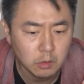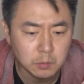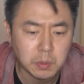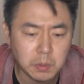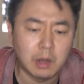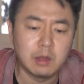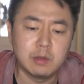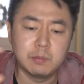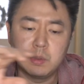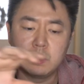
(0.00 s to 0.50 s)
would
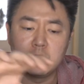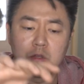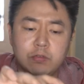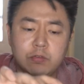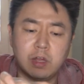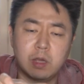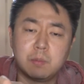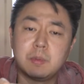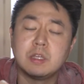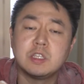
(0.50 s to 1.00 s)
probably be the
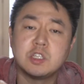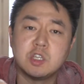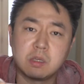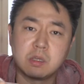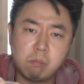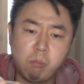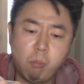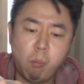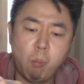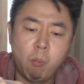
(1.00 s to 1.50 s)
Fly by
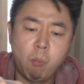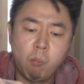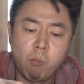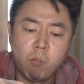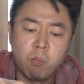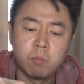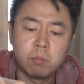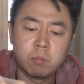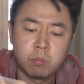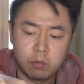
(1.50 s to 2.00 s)
Jing,
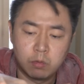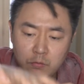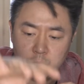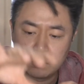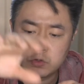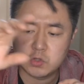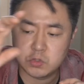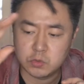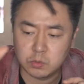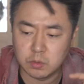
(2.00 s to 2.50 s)
for
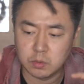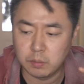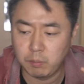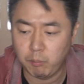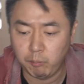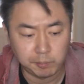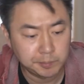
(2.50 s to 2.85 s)
sure.